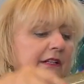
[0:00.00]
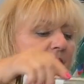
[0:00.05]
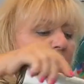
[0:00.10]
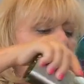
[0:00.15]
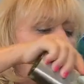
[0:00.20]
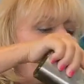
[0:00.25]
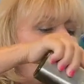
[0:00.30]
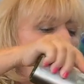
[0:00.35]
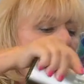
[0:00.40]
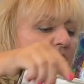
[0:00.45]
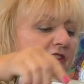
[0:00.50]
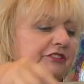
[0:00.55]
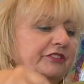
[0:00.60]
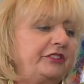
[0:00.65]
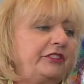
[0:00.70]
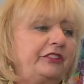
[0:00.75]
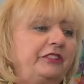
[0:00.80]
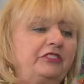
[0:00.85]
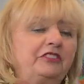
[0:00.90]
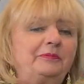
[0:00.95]
You can also
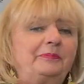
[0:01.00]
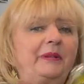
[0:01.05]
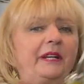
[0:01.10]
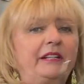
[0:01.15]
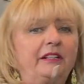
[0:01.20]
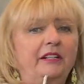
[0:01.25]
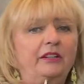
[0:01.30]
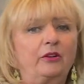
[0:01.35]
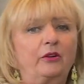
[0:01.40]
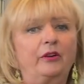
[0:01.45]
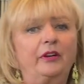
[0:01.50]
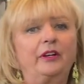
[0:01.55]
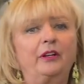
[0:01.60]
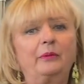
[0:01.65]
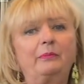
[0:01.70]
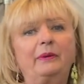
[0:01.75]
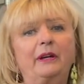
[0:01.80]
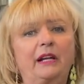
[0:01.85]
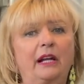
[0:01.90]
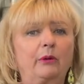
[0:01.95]
use peanut oil,
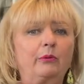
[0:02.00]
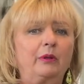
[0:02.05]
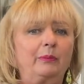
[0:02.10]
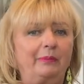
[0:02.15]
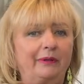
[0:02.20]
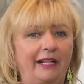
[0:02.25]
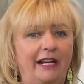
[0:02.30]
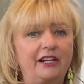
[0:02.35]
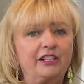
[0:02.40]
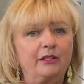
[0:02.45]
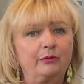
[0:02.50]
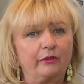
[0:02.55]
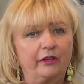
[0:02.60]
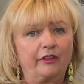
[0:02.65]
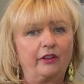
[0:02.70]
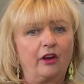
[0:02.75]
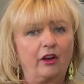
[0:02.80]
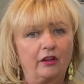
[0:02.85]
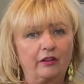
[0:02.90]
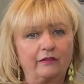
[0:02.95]
but I would blend it
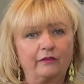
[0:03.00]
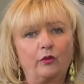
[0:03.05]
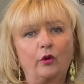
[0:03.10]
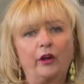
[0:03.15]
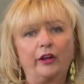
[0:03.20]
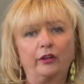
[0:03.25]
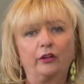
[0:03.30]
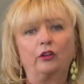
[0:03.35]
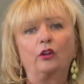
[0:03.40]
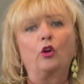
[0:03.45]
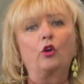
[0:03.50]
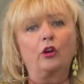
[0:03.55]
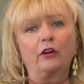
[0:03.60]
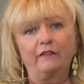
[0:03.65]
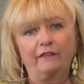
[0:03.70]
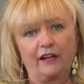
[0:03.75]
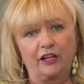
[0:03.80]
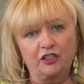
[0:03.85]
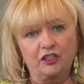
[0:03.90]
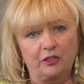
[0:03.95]
with olive oil or
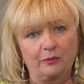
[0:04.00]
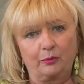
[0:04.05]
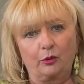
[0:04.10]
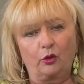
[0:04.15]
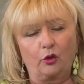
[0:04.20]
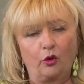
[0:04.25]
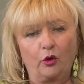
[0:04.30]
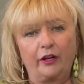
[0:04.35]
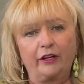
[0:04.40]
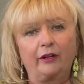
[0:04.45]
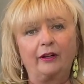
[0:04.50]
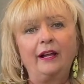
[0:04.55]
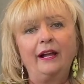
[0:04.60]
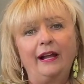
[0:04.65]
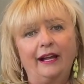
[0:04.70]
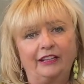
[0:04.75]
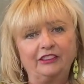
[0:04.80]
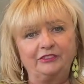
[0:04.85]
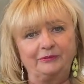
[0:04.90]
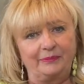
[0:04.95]
vegetable oil,
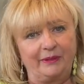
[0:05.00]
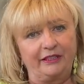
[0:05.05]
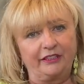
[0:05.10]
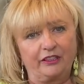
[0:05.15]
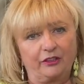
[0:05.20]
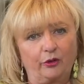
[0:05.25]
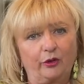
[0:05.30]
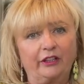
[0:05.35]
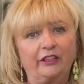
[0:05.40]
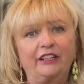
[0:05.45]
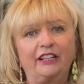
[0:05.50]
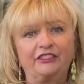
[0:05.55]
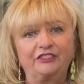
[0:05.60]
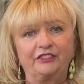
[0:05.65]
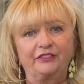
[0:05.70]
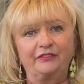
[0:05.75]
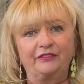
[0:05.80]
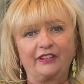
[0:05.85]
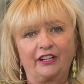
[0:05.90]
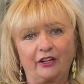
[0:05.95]
as peanut oil has
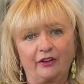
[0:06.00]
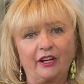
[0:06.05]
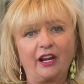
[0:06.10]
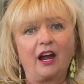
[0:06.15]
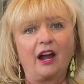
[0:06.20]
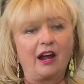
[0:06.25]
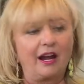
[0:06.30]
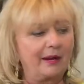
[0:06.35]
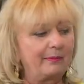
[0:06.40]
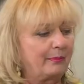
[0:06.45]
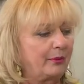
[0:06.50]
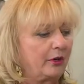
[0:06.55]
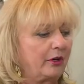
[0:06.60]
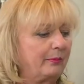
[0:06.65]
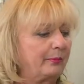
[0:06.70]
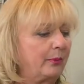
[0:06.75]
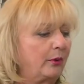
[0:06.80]
a very high burn